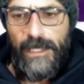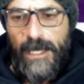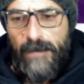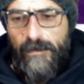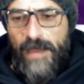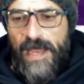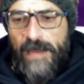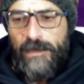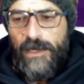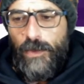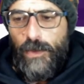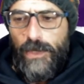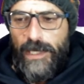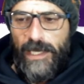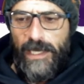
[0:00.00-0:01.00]
maybe
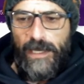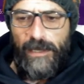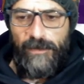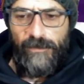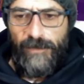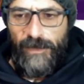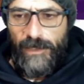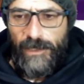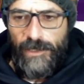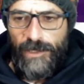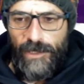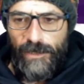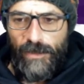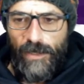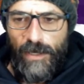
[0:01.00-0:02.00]
we can finish
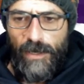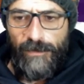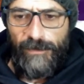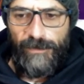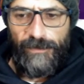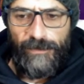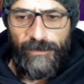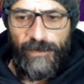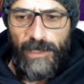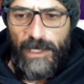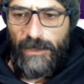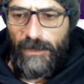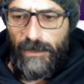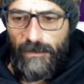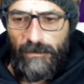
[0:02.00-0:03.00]
it off, I
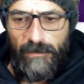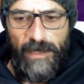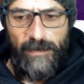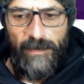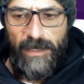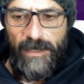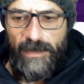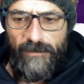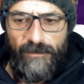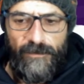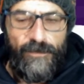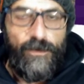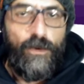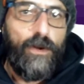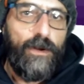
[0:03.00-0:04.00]
don't know, maybe in
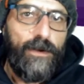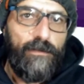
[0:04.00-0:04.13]
four.